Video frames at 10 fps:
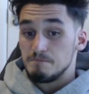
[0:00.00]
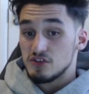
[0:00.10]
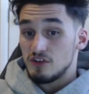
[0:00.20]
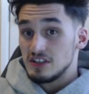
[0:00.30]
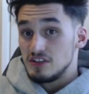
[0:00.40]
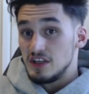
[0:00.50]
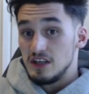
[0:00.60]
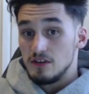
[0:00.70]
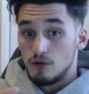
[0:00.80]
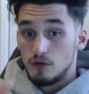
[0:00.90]

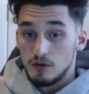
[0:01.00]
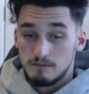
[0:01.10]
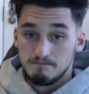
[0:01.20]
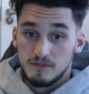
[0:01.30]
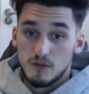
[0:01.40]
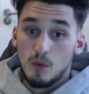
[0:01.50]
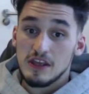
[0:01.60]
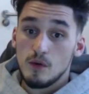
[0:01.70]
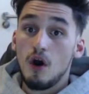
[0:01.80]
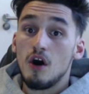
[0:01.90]
strategy or the way
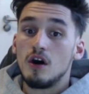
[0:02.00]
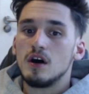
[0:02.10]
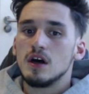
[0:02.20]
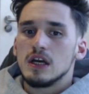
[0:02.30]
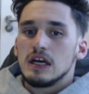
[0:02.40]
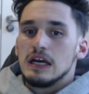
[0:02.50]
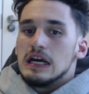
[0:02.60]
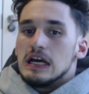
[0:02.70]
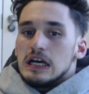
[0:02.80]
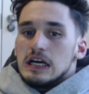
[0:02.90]
you are,
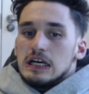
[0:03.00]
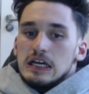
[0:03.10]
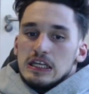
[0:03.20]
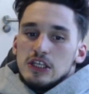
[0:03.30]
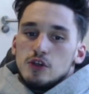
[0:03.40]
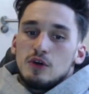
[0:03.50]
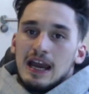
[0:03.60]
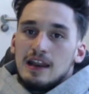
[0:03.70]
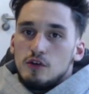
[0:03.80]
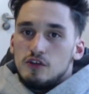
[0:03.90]
you
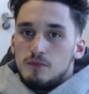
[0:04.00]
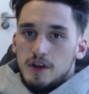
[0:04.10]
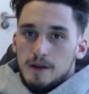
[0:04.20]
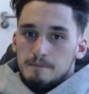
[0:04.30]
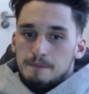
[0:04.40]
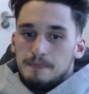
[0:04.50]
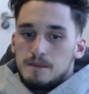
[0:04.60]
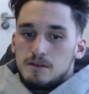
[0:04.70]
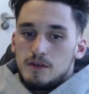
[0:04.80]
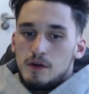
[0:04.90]
can lose money.
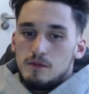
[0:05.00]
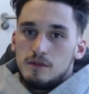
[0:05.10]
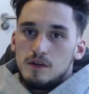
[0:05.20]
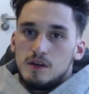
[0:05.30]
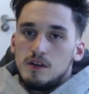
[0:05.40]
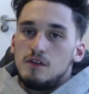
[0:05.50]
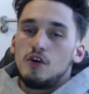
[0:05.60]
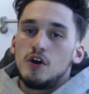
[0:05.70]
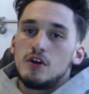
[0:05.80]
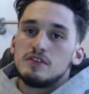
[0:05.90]
So you've
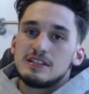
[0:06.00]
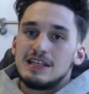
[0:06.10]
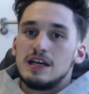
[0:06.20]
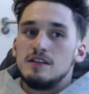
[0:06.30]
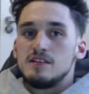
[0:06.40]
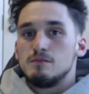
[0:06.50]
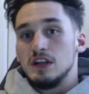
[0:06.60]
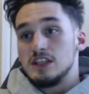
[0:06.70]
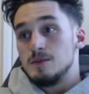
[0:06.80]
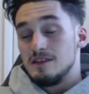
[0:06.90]
got to understand there's
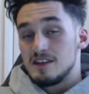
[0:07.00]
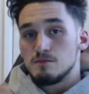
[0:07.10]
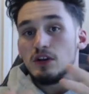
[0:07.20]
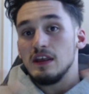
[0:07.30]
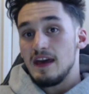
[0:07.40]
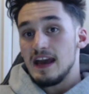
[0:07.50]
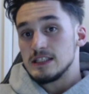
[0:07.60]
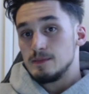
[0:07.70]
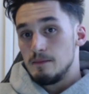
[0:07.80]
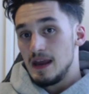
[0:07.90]
money there
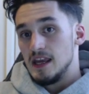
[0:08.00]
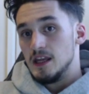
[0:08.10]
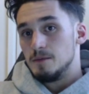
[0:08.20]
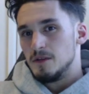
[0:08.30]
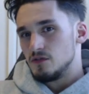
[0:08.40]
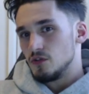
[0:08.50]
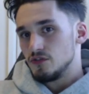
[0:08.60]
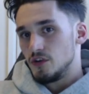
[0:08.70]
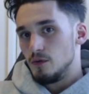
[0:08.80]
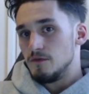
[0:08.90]
to be made, but there's
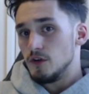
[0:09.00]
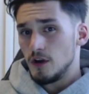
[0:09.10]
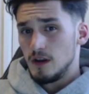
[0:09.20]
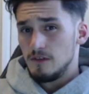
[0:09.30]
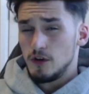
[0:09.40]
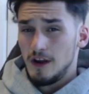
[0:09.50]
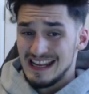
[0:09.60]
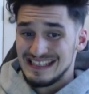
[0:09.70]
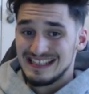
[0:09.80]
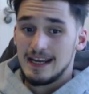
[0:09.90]
also, if you're not
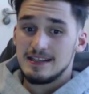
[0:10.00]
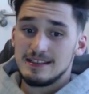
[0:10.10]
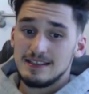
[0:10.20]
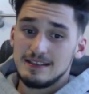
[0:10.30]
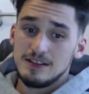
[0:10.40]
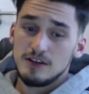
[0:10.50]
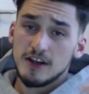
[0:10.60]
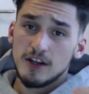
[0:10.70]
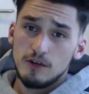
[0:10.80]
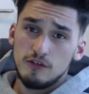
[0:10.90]
educated, you're
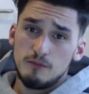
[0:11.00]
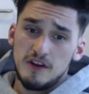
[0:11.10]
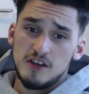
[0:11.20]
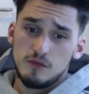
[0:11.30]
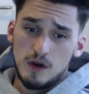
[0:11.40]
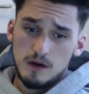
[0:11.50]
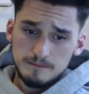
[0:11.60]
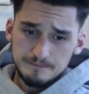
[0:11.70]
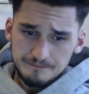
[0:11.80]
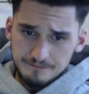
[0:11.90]
going to lose money as well.
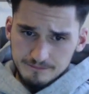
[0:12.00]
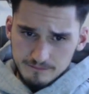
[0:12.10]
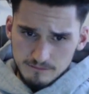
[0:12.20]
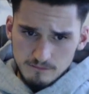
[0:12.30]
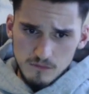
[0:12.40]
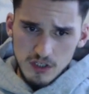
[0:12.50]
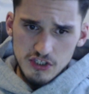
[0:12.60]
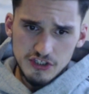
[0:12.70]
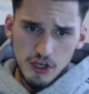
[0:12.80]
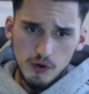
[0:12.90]

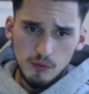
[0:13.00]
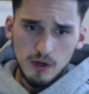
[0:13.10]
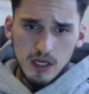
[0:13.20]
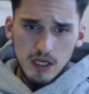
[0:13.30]
So